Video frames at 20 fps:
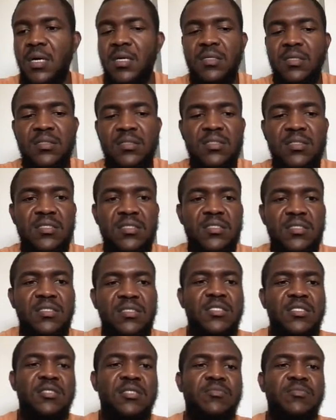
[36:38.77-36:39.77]
This is the
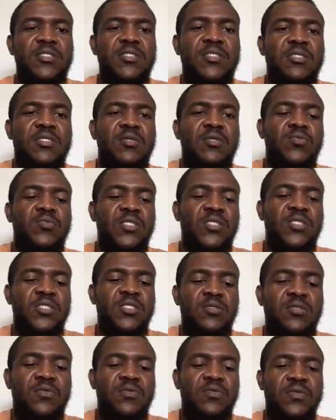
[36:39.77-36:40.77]
same thing that we
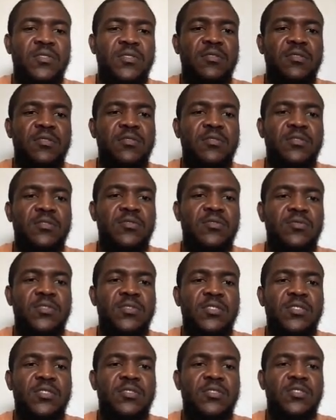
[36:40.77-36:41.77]
did over here, so
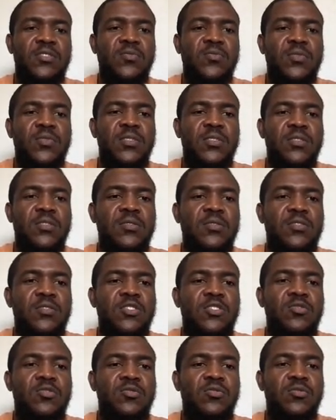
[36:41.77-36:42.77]
it just wants
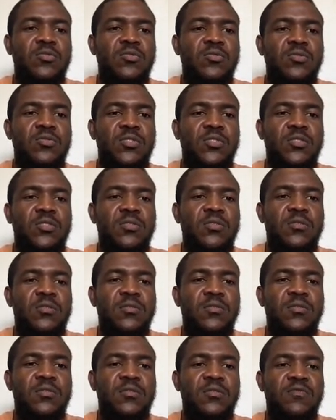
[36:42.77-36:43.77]
us to use
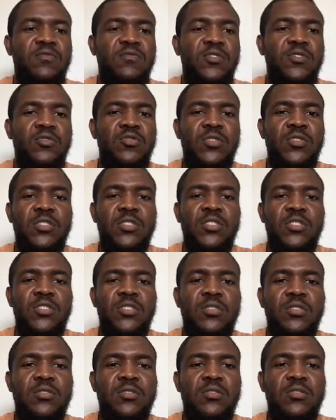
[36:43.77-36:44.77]
a Visual
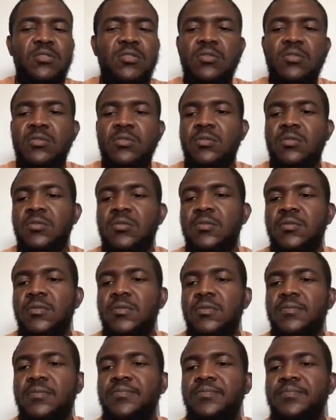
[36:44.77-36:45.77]
Studio Code
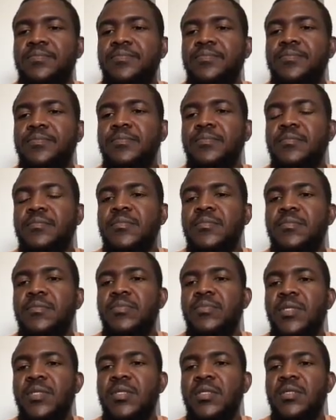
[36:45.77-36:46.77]

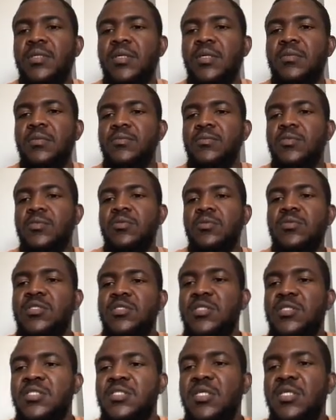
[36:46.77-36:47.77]
playground. Hold
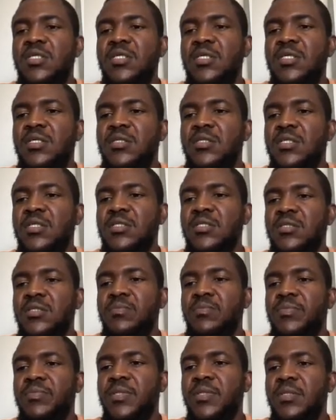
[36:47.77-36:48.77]
this challenge as a
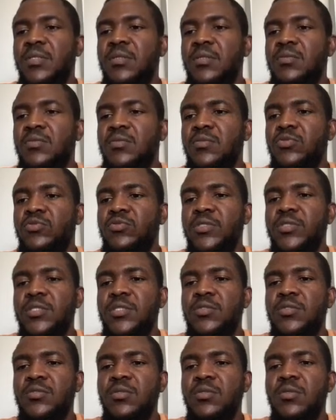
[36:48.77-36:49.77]
playground to create
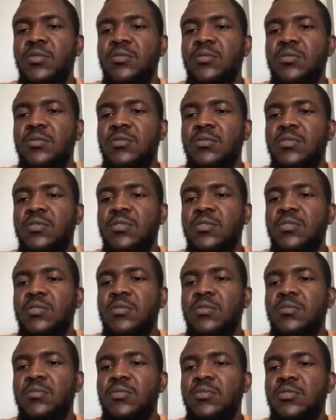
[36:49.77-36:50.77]
your own
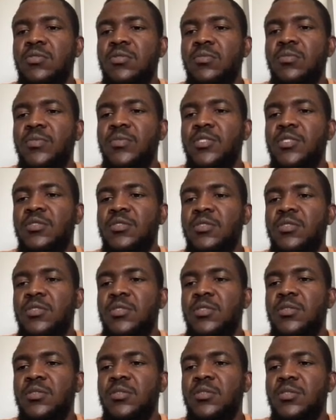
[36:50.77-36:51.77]
custom automation
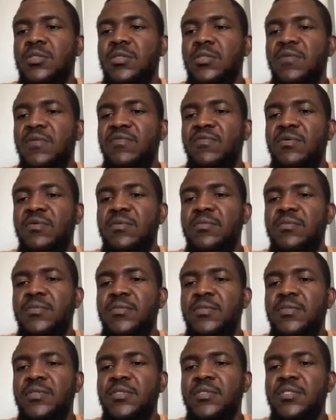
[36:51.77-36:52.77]
execution
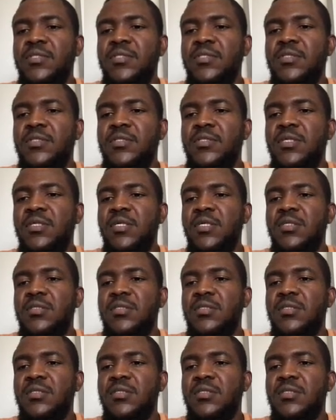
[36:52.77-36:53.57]
environment. This challenge has